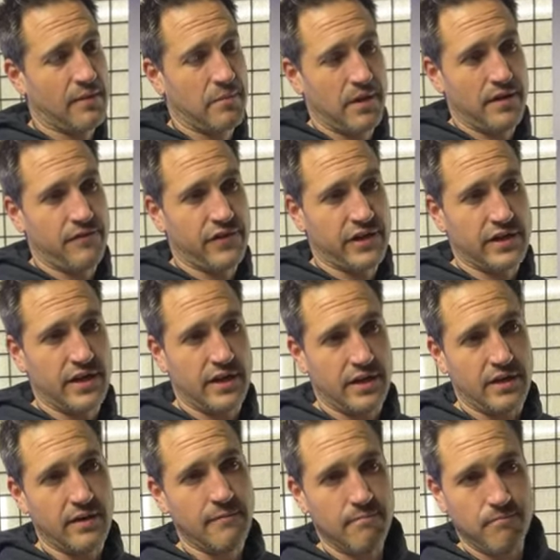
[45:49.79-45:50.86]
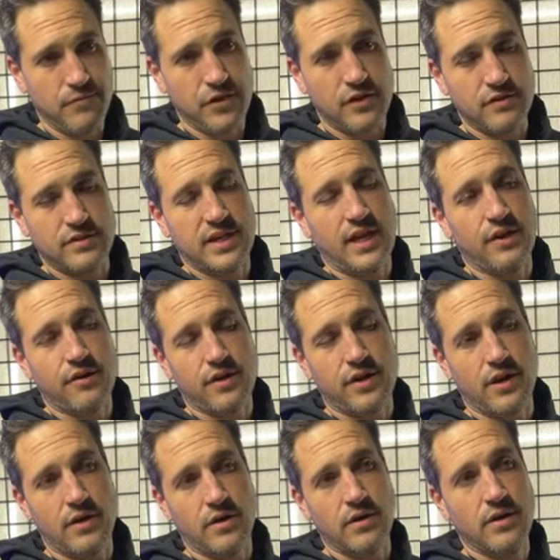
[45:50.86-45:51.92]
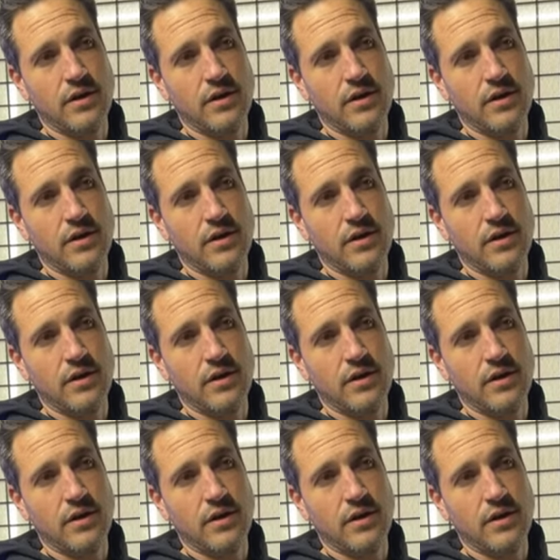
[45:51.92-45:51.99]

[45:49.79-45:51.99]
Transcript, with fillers: But if you're gonna use inner um,